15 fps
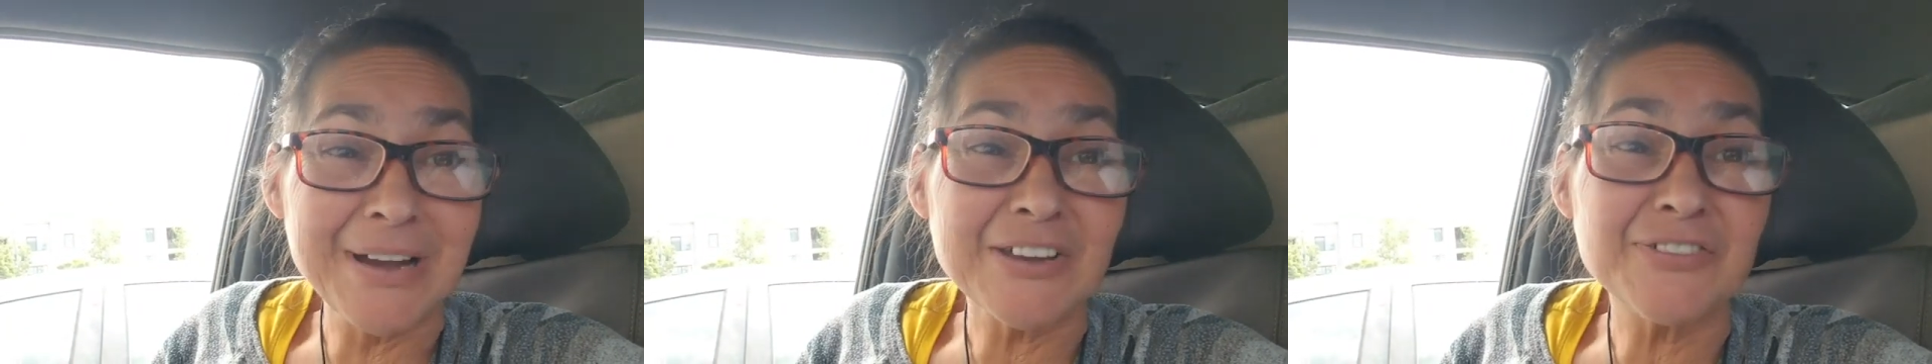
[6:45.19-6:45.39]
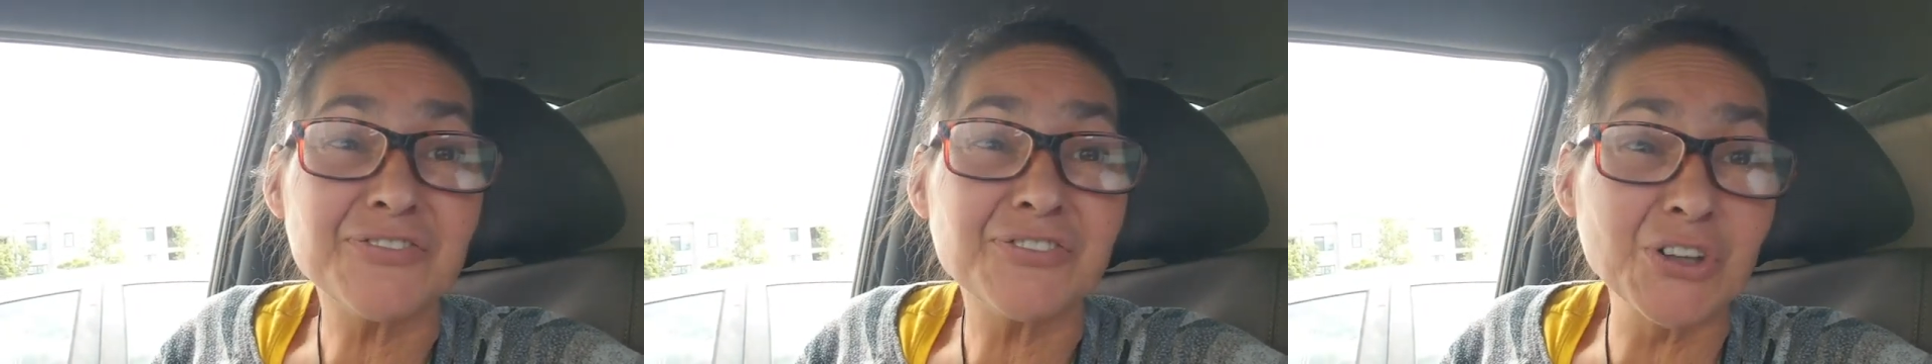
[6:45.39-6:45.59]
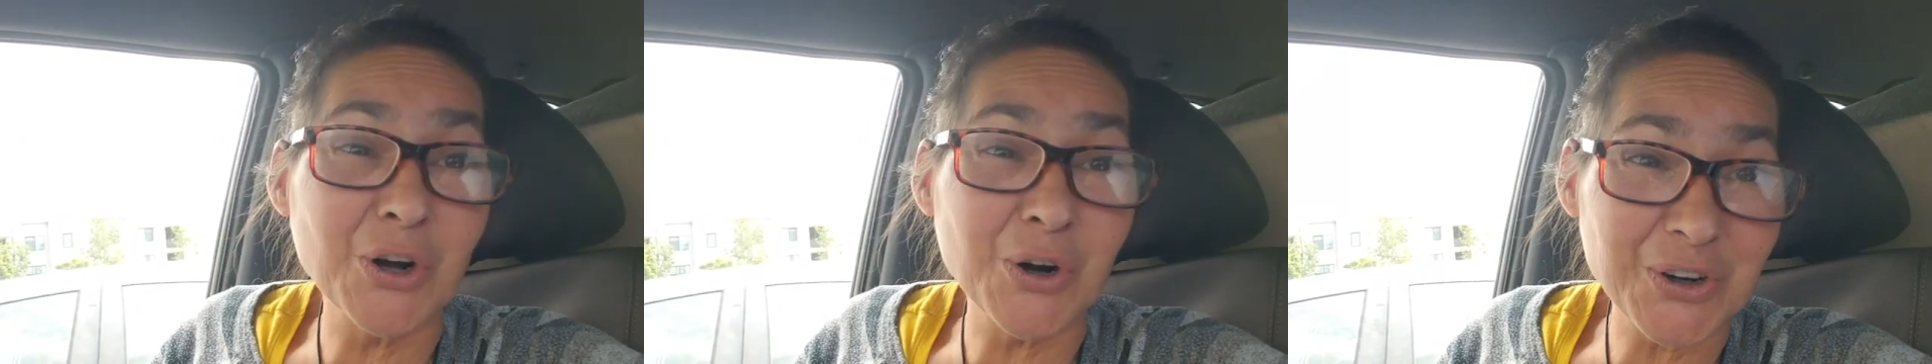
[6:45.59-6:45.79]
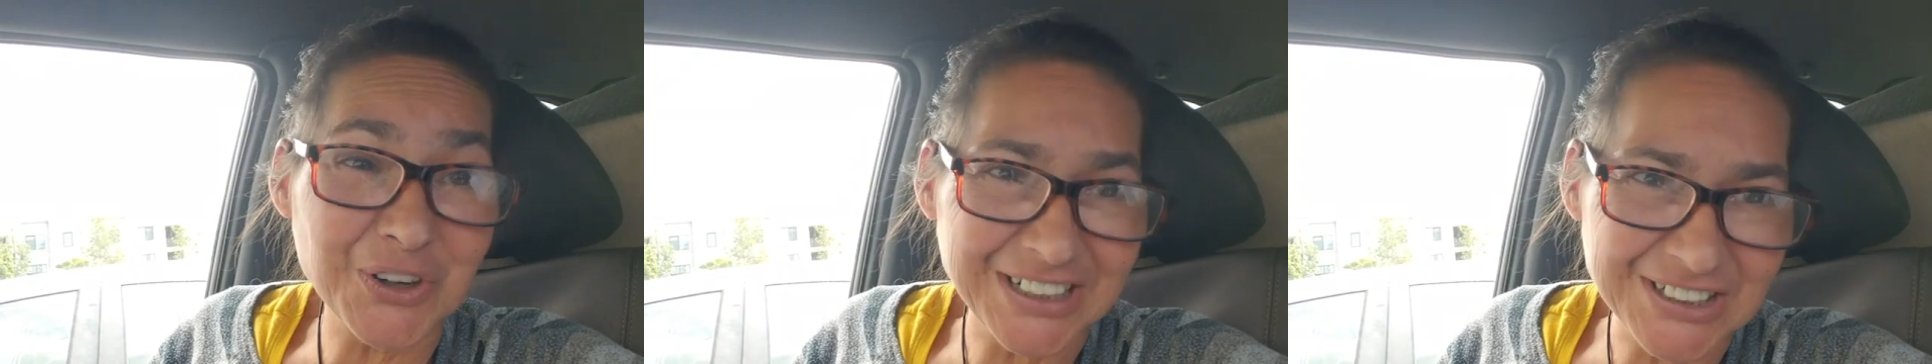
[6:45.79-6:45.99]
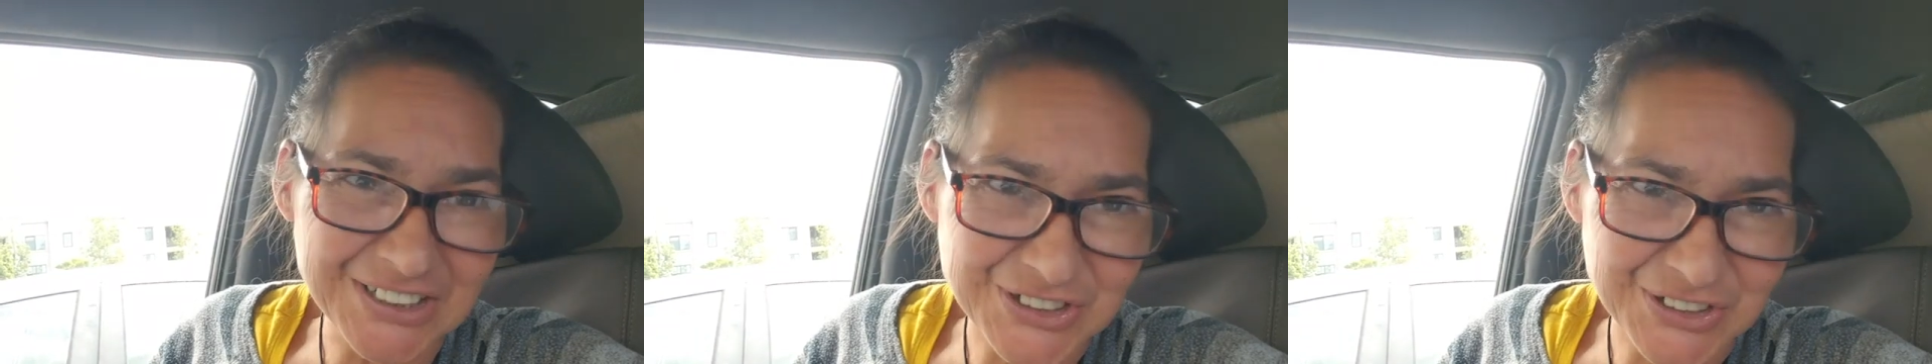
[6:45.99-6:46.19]

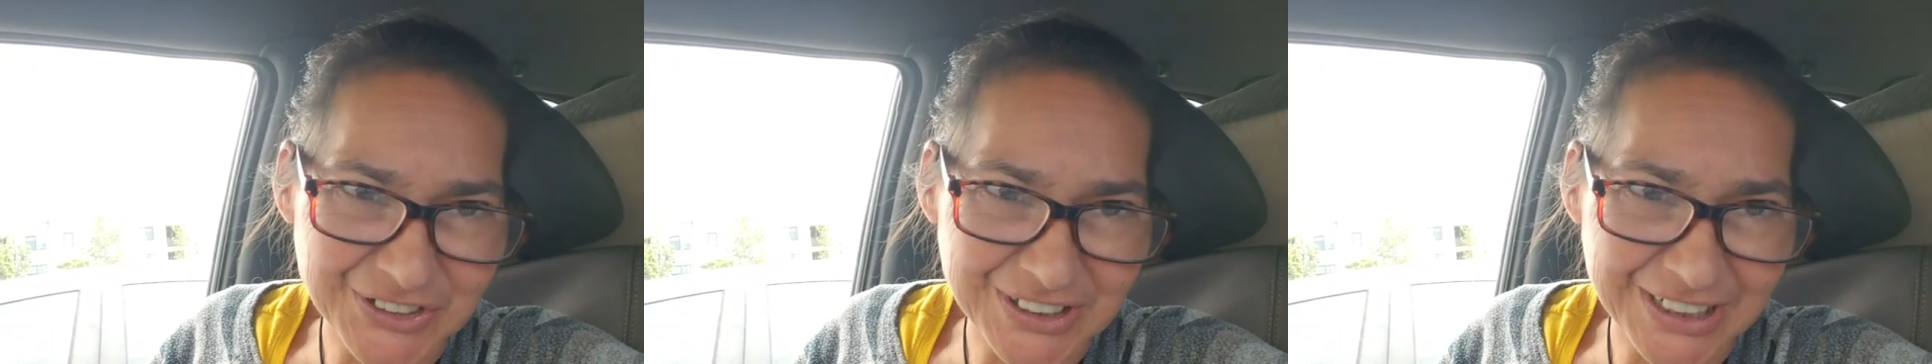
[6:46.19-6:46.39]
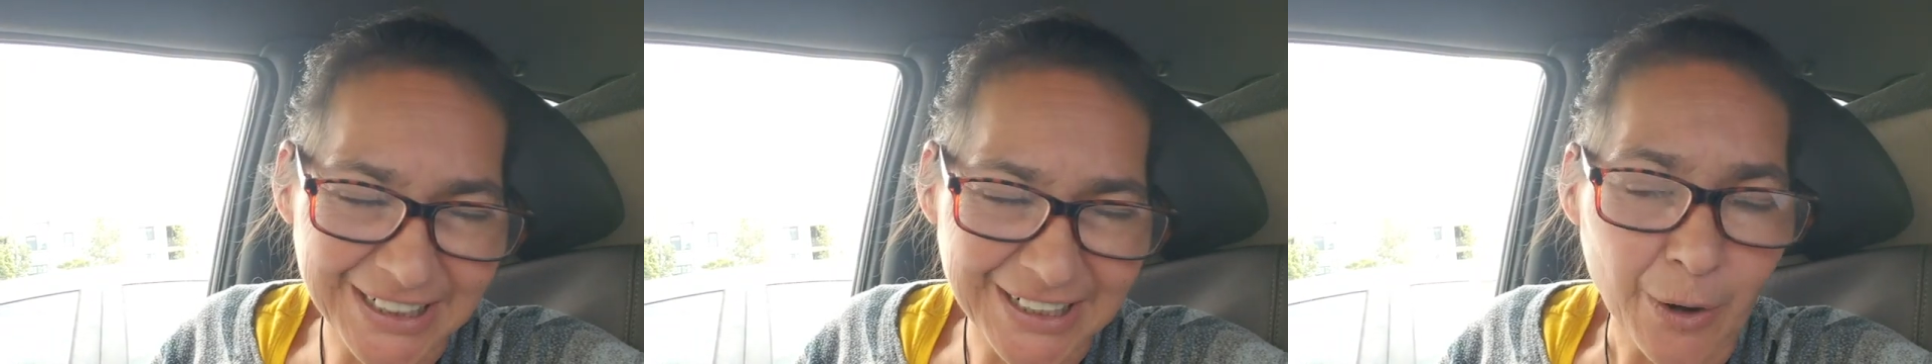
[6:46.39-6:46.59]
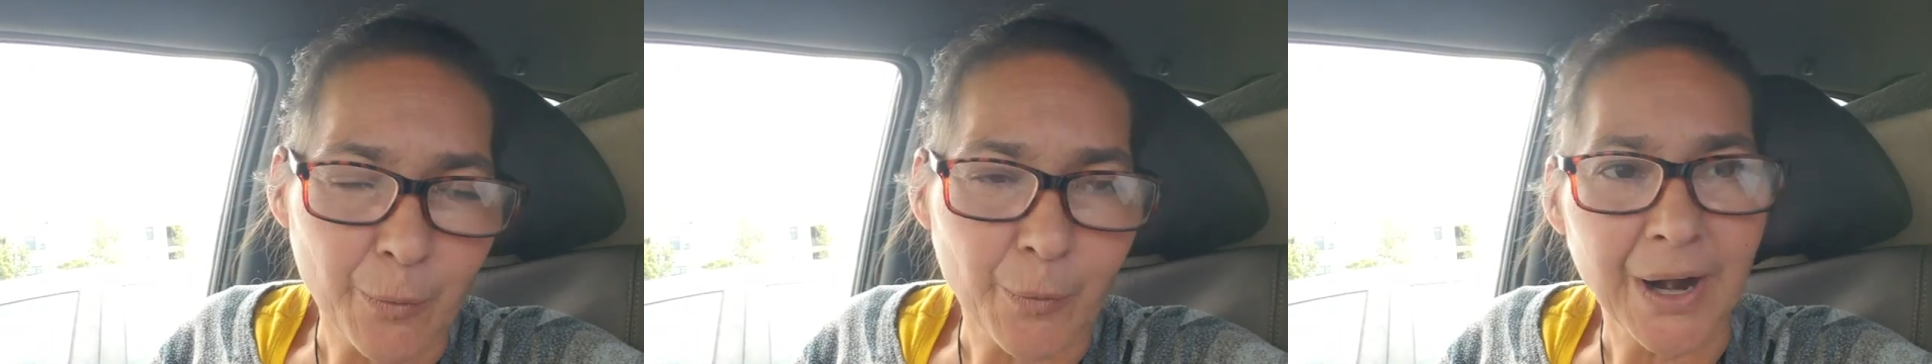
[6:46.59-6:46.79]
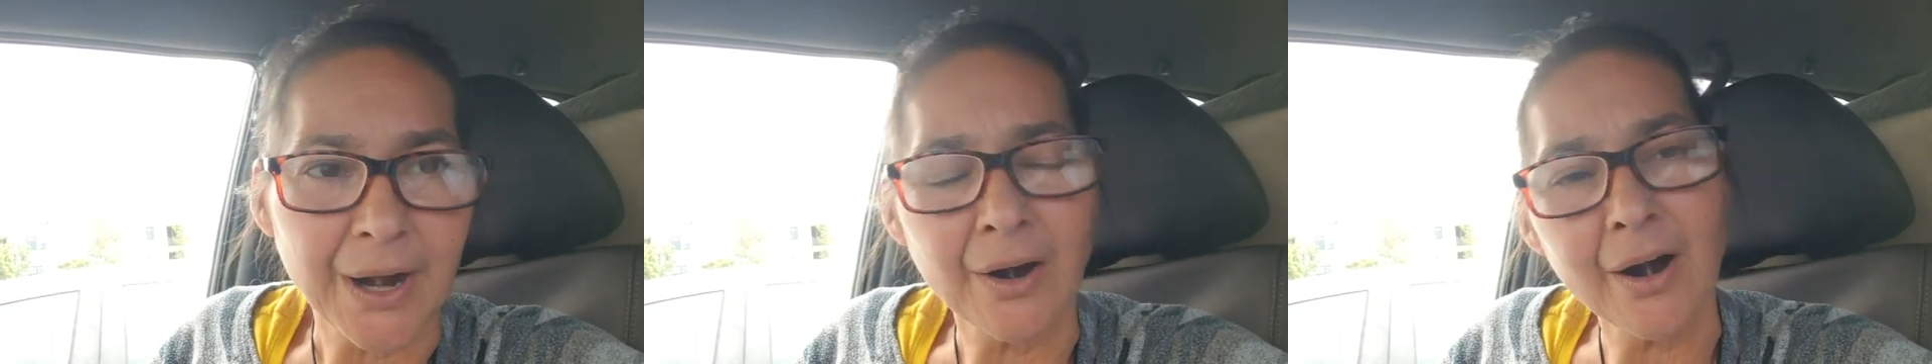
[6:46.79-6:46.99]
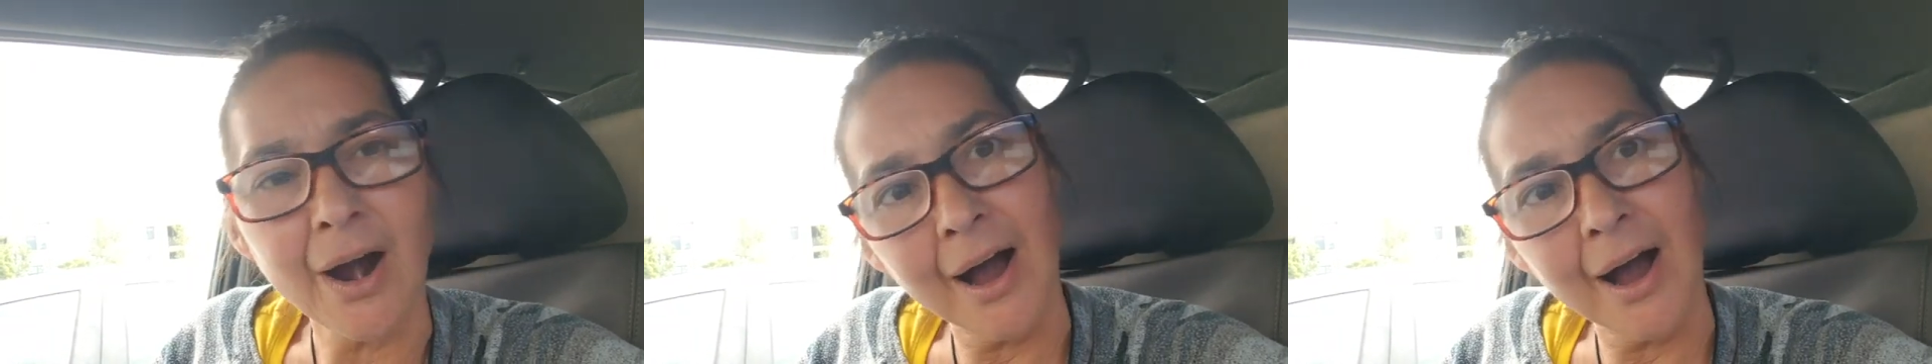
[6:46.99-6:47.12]
flooring journey where